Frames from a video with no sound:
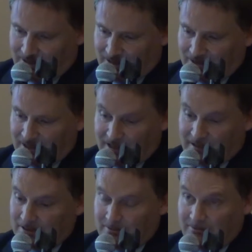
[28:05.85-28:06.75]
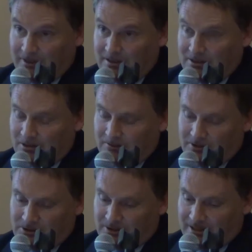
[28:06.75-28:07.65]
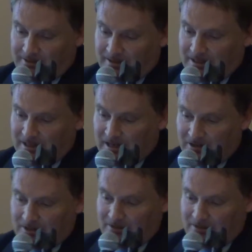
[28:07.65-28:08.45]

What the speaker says: Okay, and it can fund universal health care, it